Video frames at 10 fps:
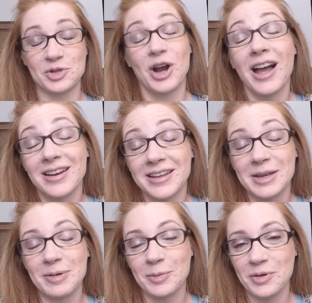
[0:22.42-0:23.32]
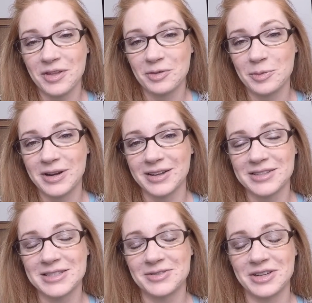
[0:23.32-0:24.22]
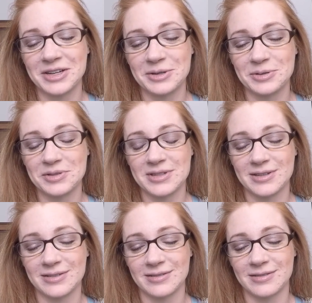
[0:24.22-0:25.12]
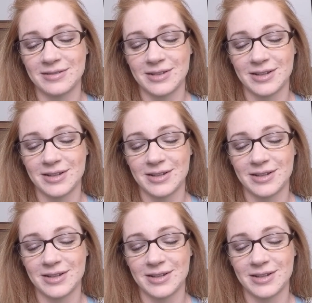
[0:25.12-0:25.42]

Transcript: trying to keep up with everybody else's videos and